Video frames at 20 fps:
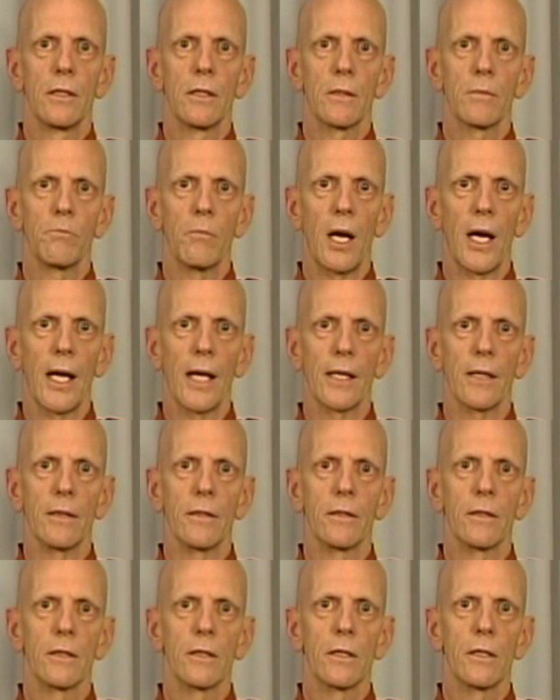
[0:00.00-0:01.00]
by
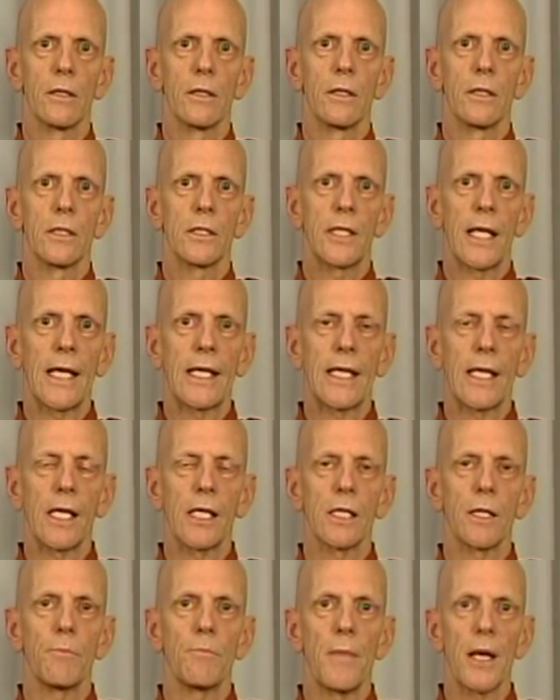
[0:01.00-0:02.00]
taking
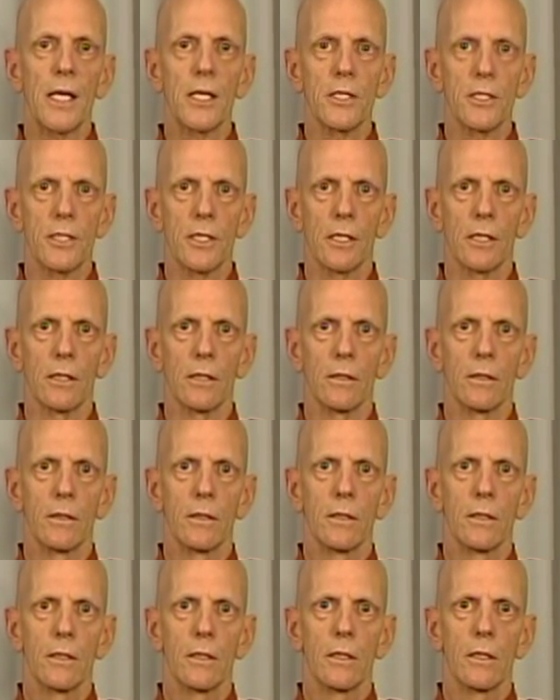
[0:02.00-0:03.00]
the medicine
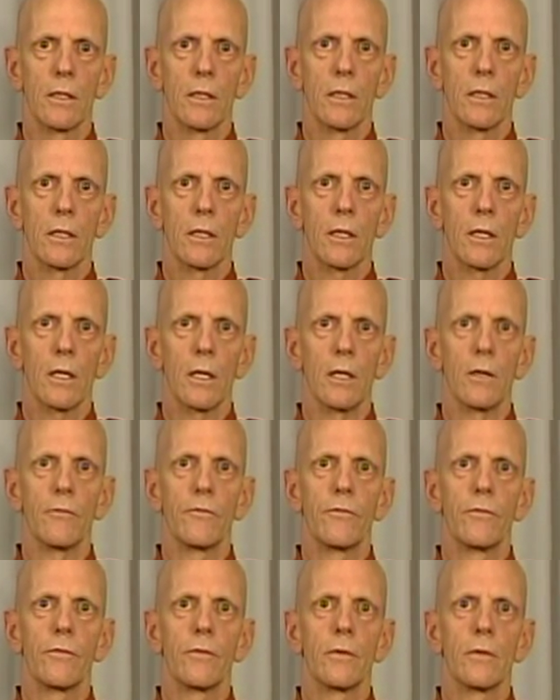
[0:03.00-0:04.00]

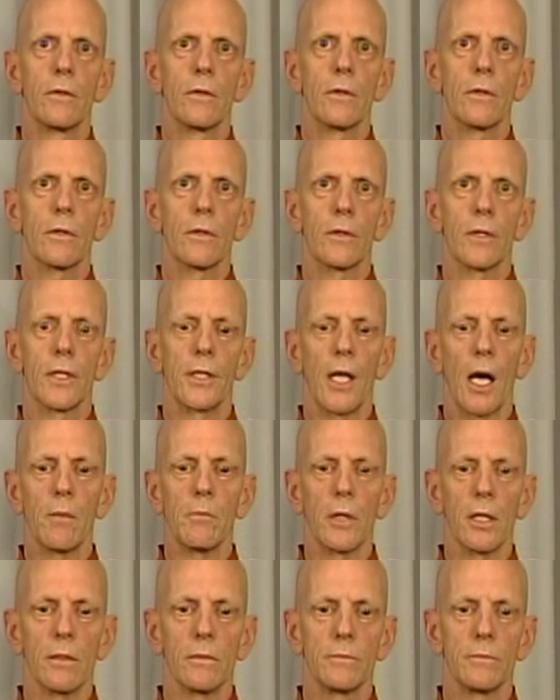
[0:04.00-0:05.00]
of the Dhamma.